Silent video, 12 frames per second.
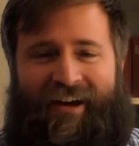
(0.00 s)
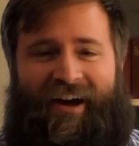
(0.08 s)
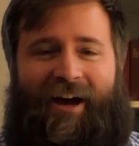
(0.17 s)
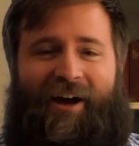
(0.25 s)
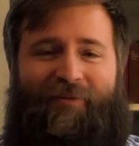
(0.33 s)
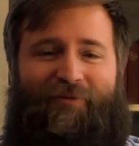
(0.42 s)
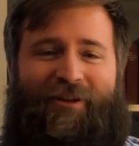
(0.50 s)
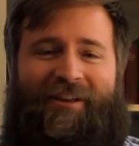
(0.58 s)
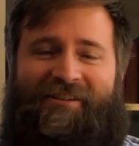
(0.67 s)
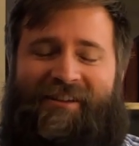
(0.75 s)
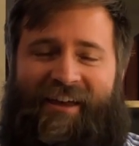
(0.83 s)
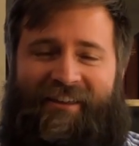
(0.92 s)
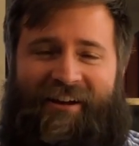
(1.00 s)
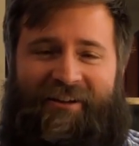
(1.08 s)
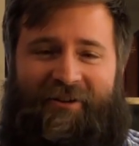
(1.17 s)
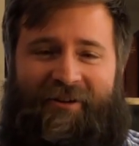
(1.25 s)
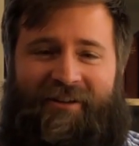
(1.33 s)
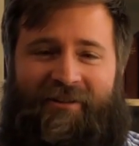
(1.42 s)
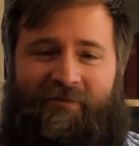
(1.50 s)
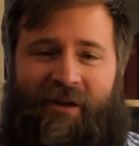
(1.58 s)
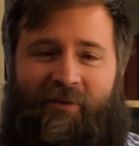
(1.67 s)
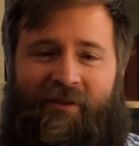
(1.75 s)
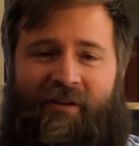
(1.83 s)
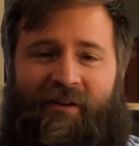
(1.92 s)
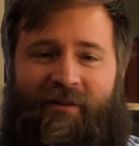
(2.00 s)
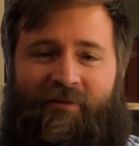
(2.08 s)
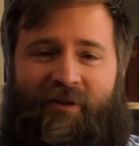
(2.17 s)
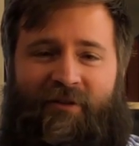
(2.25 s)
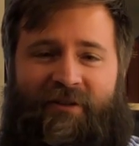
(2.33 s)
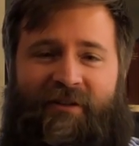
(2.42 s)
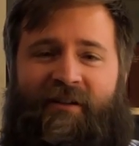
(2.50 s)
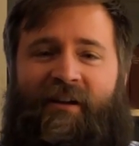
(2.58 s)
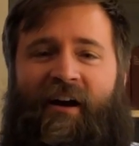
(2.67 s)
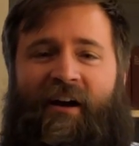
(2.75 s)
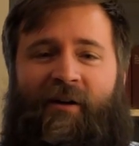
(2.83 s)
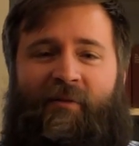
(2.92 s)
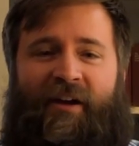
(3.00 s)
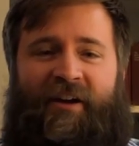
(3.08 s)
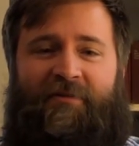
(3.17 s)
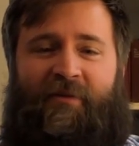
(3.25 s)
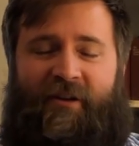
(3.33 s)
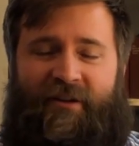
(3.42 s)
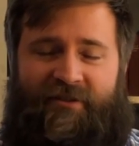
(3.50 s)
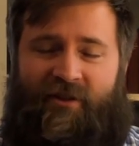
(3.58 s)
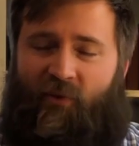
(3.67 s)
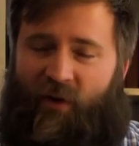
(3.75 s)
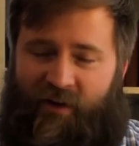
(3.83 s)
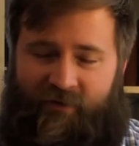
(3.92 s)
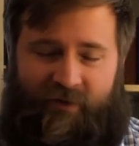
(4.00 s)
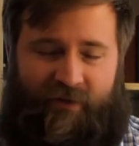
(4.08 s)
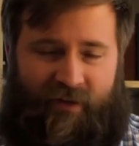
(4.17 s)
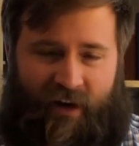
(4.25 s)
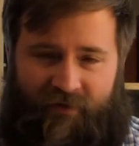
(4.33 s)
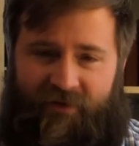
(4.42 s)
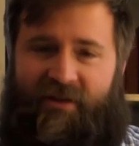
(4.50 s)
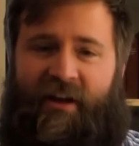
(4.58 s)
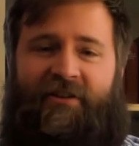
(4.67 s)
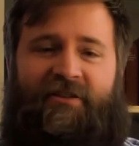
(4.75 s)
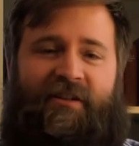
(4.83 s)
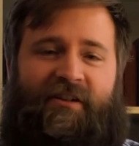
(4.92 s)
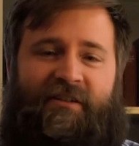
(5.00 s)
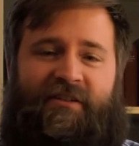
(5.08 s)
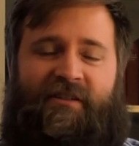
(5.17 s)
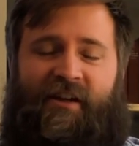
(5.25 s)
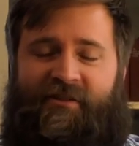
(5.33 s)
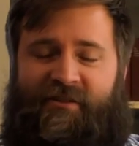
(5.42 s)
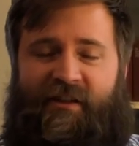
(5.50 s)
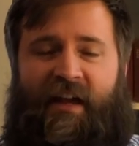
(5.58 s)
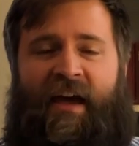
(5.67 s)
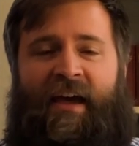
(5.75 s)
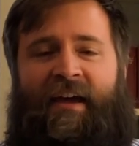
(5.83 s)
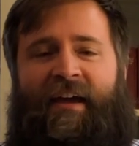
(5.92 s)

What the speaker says: I'm really sad that I don't get to meet with y'all in person and experience the wonderful conversation and discussion